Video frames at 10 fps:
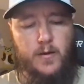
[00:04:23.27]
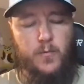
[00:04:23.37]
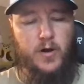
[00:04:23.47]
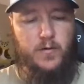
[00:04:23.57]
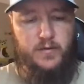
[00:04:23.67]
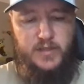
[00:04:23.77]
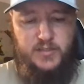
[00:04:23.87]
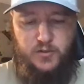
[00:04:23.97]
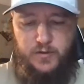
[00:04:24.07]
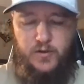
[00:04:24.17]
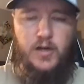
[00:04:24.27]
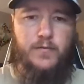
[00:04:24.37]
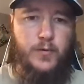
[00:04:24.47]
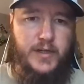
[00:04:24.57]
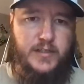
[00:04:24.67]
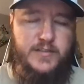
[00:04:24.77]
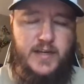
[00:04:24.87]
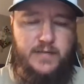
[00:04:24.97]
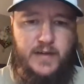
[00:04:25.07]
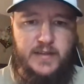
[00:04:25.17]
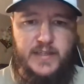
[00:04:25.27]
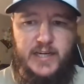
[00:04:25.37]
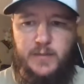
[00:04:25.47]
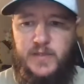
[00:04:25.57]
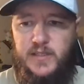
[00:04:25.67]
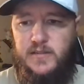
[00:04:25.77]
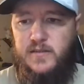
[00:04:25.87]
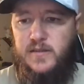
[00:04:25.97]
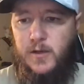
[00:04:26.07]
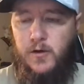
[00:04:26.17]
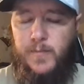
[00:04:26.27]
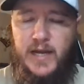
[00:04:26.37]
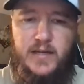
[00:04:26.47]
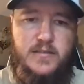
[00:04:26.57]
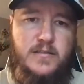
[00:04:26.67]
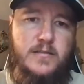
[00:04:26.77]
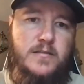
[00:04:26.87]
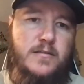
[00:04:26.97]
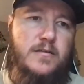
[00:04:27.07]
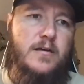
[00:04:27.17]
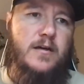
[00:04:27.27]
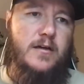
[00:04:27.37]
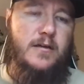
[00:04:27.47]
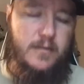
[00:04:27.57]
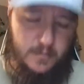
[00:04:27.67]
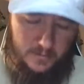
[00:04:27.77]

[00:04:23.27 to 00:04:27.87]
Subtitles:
Well, these are their hover rigs. I finally got them in. They were back. They